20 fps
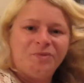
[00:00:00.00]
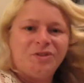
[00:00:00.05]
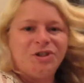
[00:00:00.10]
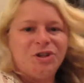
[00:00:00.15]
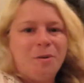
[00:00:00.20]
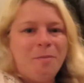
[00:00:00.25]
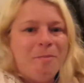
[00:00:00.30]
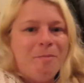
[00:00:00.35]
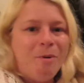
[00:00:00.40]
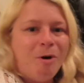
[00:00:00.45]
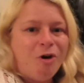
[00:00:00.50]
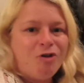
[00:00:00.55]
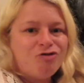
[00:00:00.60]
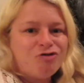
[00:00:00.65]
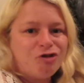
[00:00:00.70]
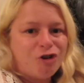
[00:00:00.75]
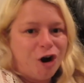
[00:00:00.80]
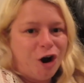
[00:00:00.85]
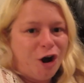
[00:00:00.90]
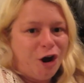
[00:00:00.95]

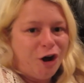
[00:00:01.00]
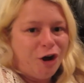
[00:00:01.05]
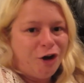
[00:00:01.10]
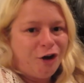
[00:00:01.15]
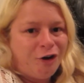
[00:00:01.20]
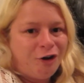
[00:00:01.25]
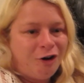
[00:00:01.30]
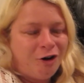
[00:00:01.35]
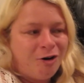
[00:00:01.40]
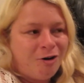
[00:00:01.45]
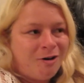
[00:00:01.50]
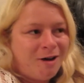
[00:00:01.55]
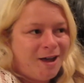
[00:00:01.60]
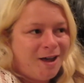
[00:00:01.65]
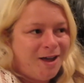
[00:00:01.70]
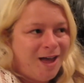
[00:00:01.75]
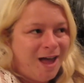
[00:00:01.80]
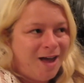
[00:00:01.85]
Tomorrow I